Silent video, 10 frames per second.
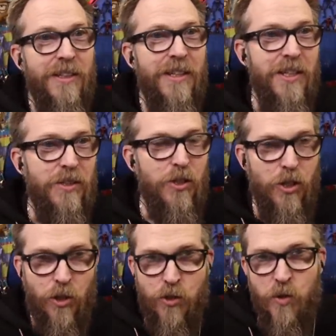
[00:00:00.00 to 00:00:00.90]
his
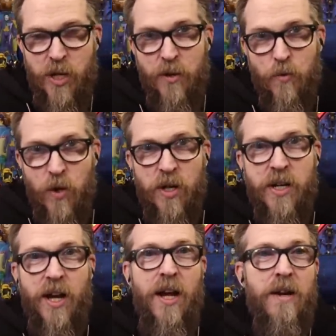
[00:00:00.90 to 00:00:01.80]
good creative
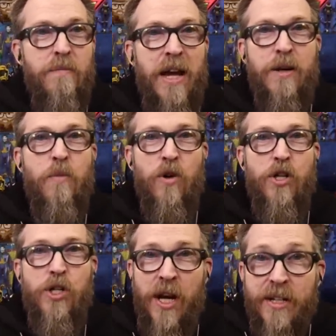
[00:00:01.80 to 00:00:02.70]
work and make more
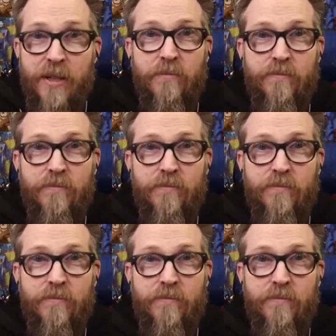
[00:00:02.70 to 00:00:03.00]
shit.